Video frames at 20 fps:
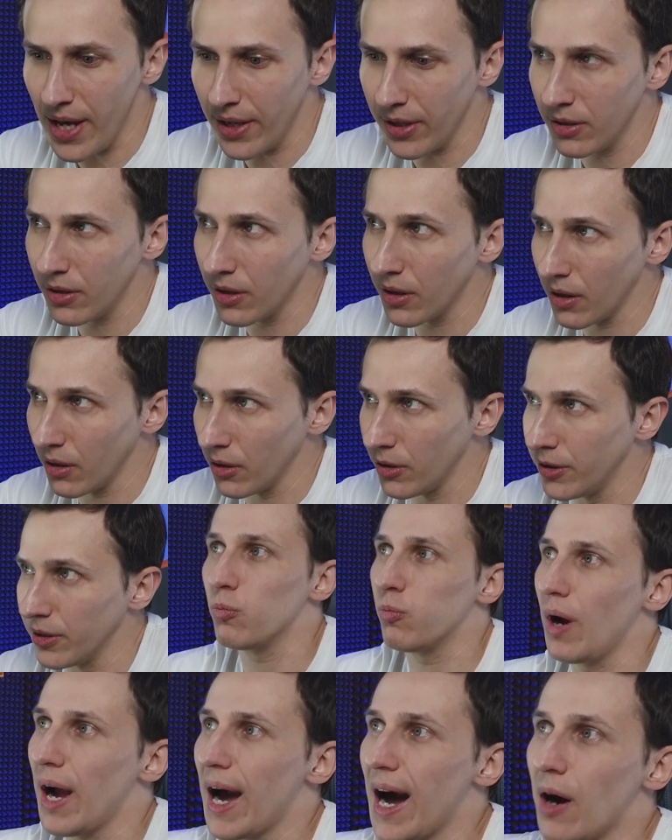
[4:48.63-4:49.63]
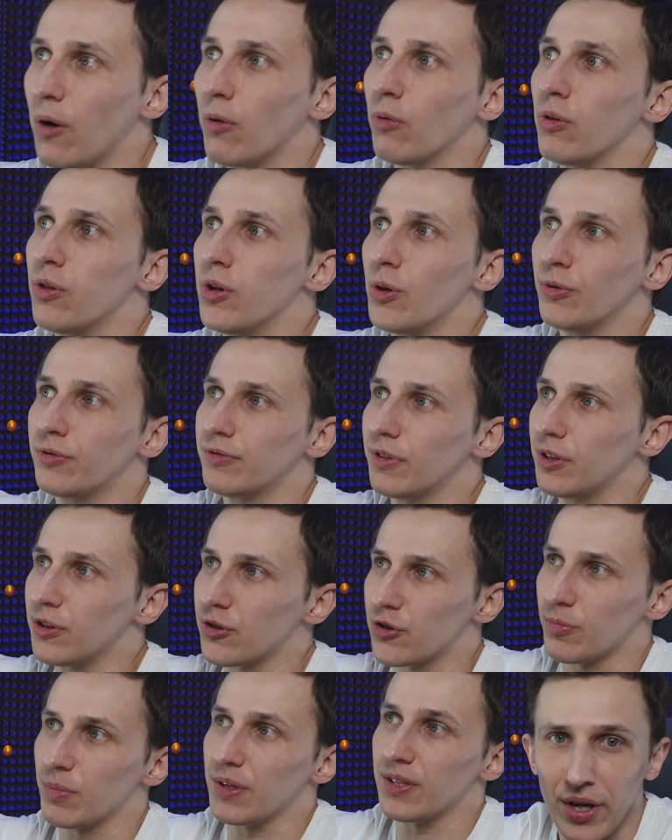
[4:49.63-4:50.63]
you're gonna learn how those
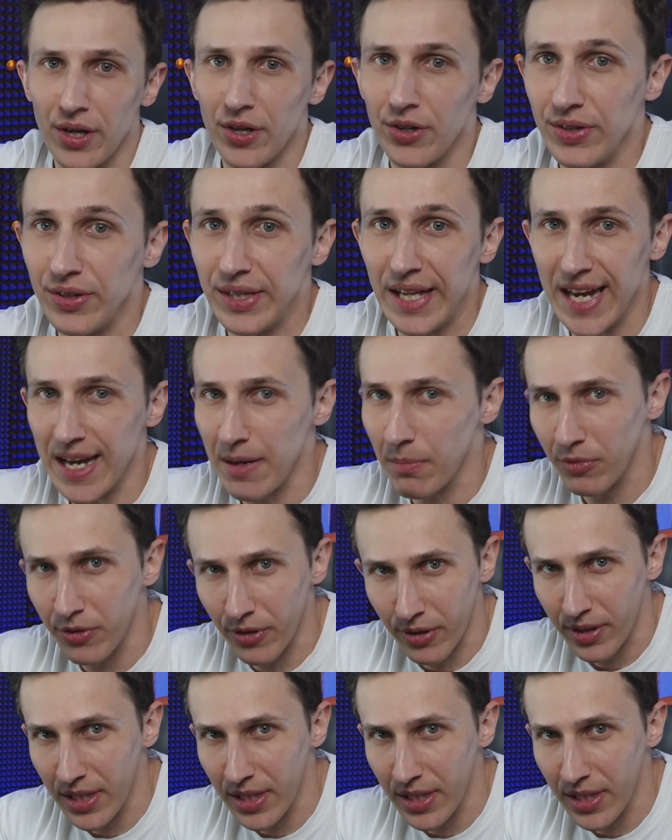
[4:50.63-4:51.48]
instruments are named,